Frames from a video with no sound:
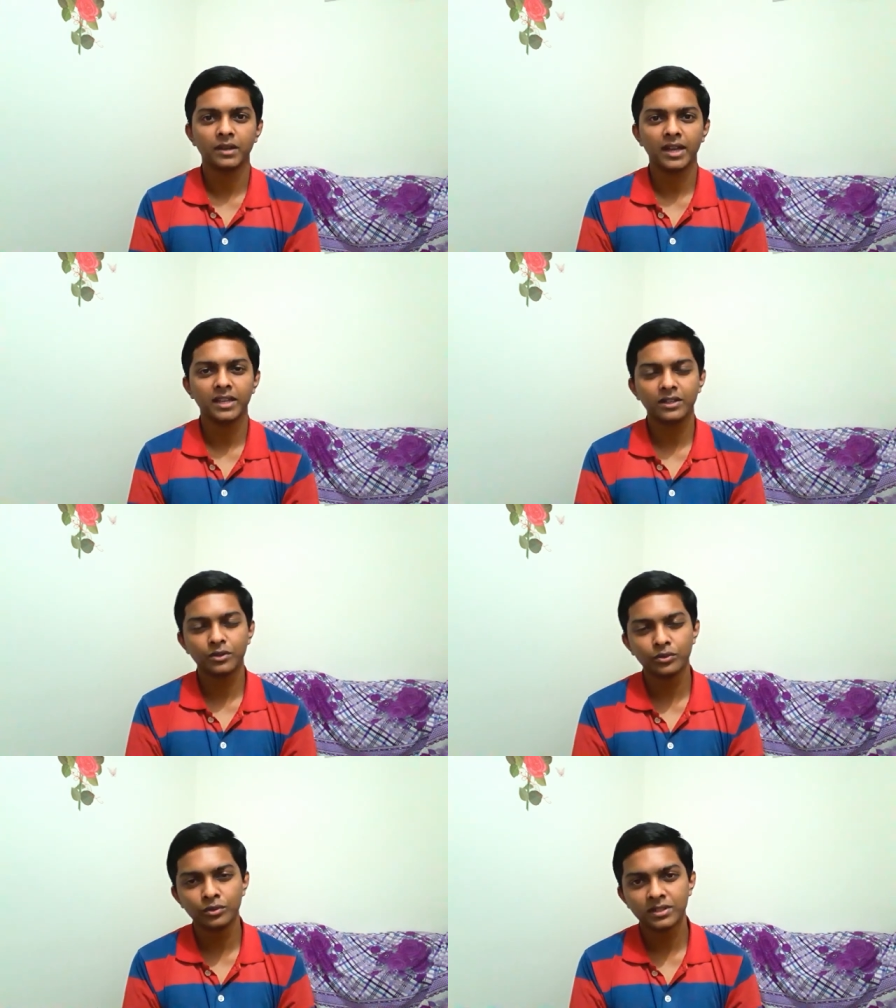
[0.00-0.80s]
any
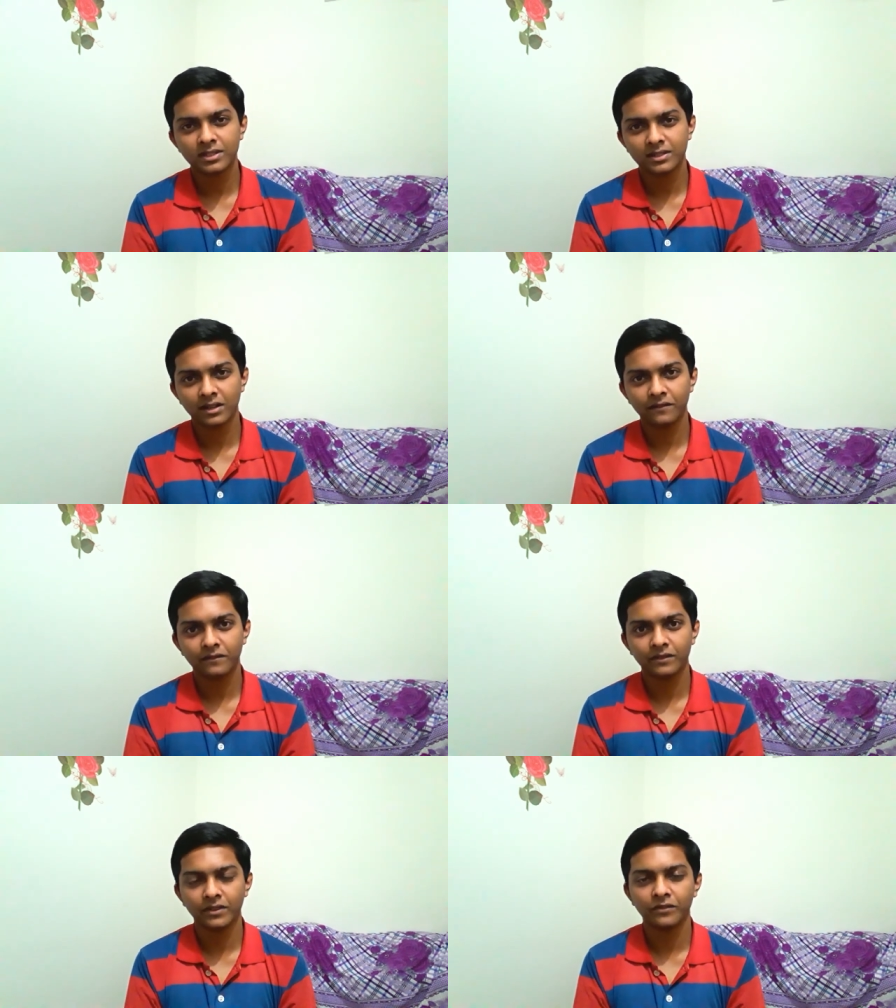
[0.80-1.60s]
cool
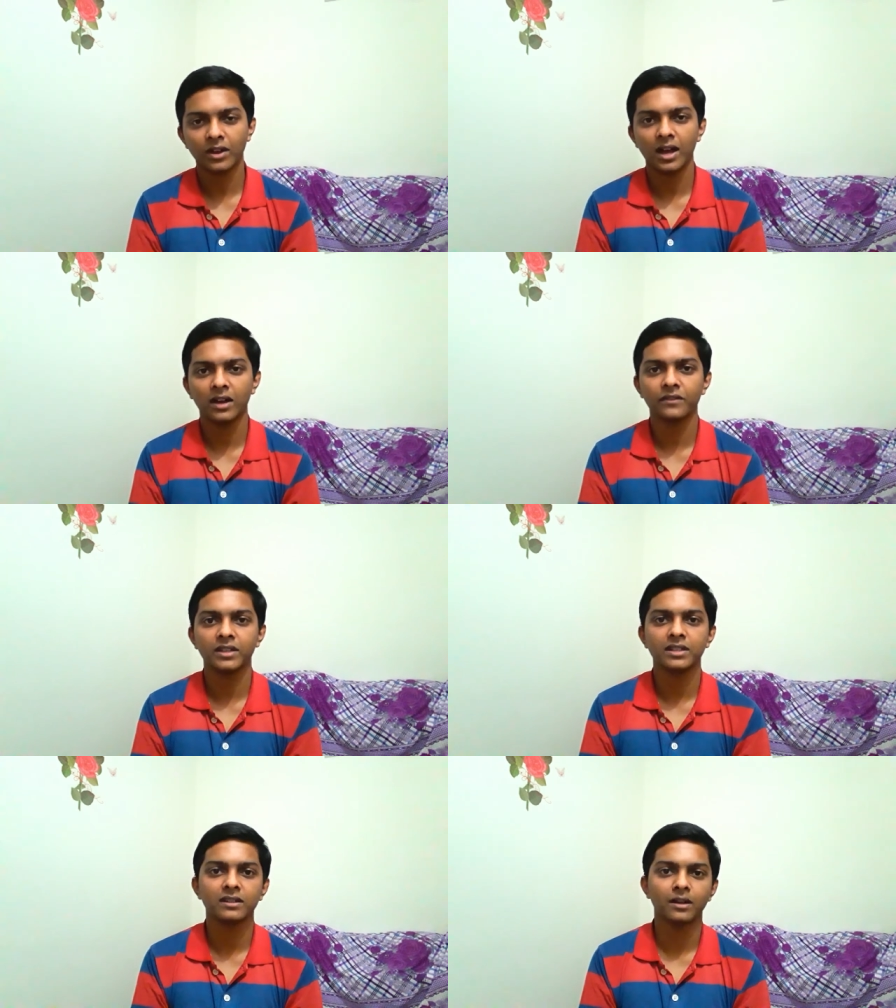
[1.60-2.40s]
stuff if you have
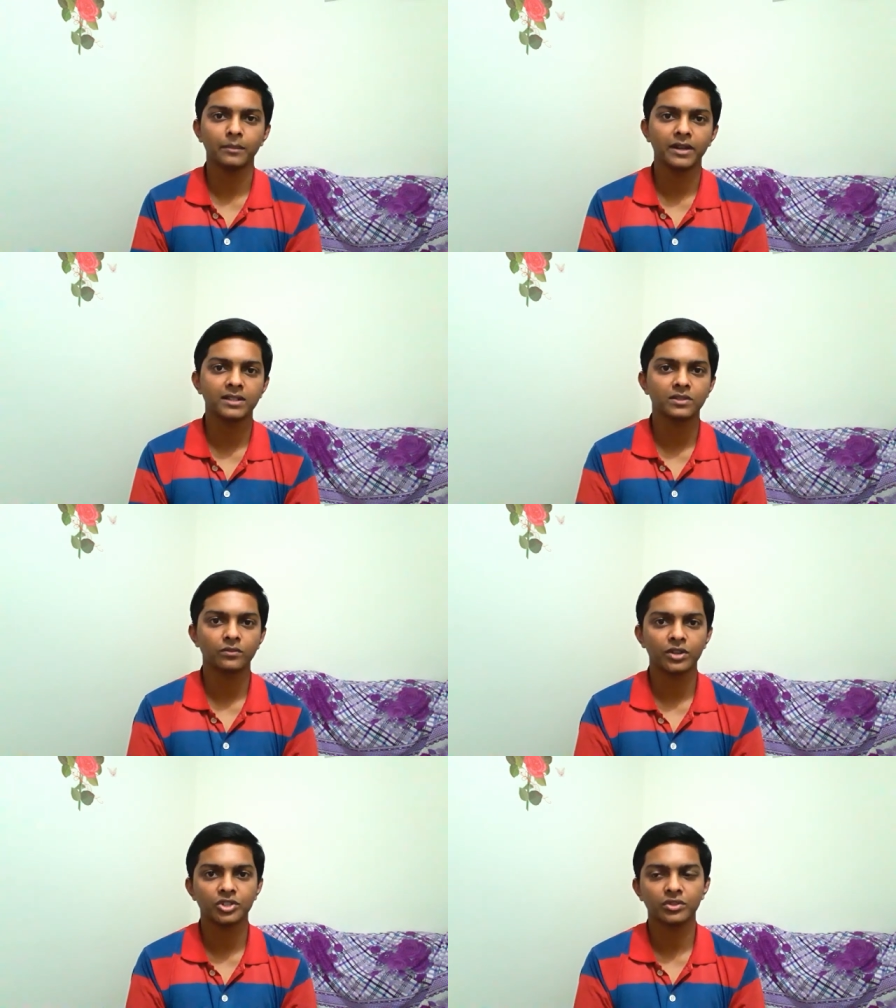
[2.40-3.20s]
any comments
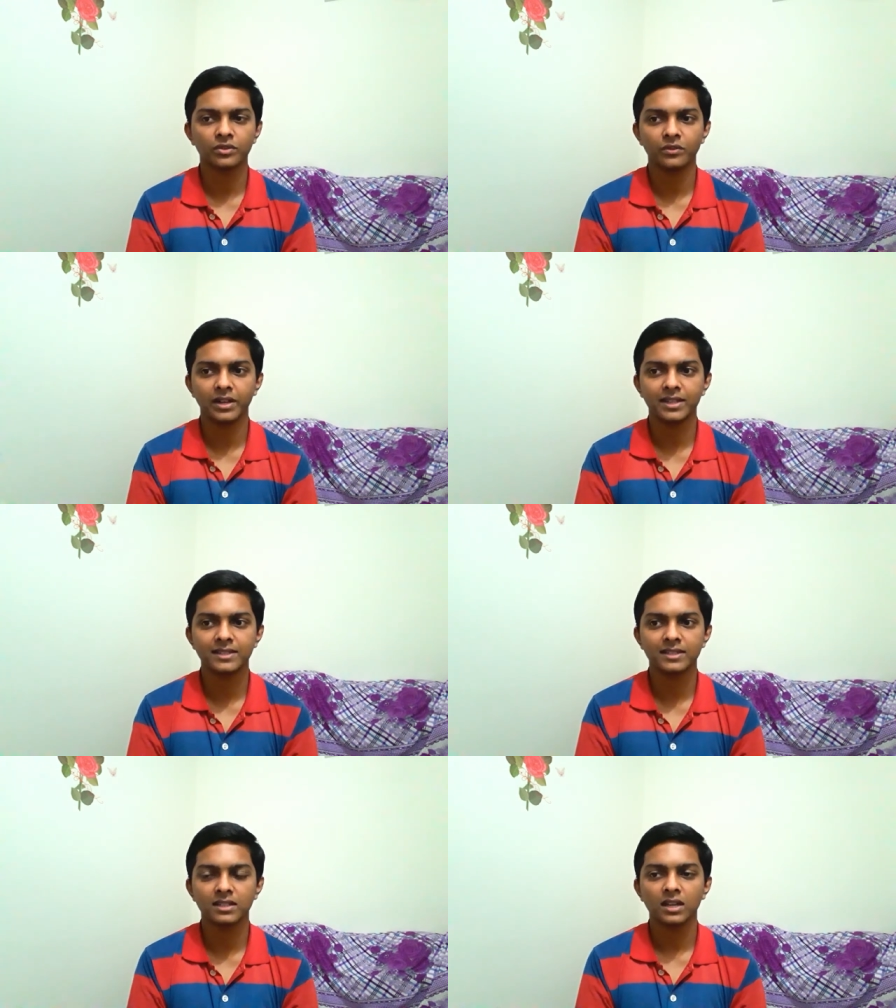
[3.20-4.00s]
question
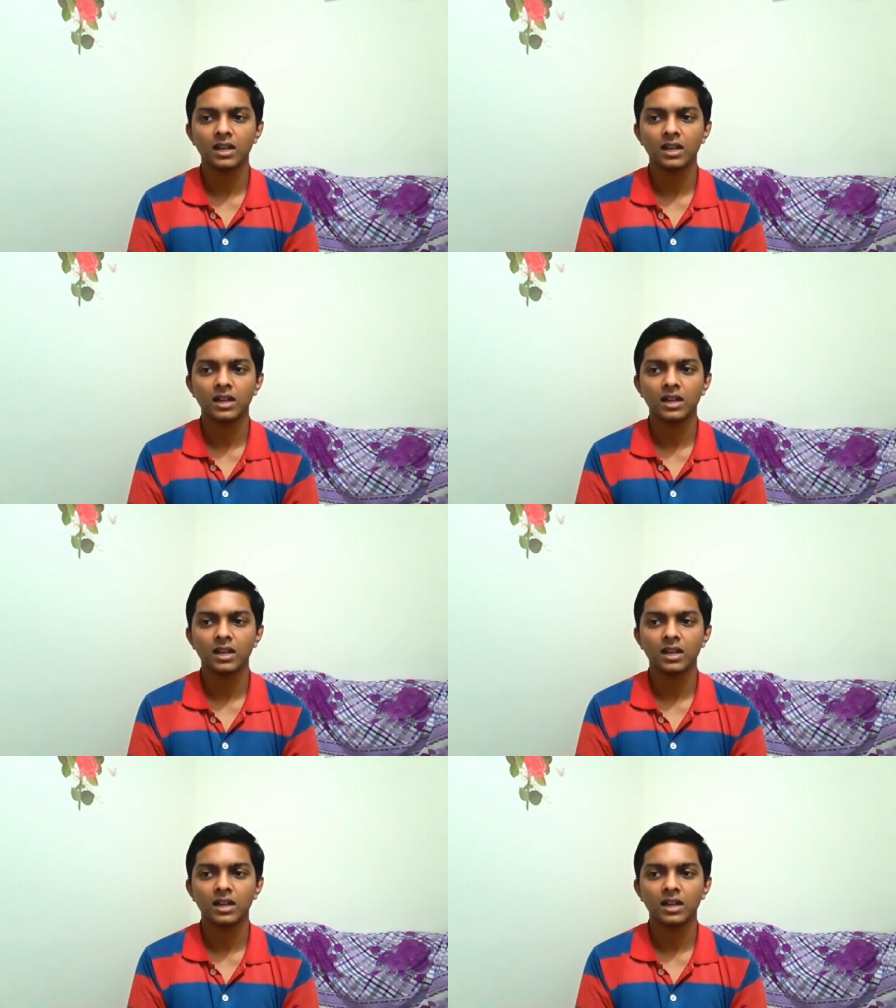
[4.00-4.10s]
queries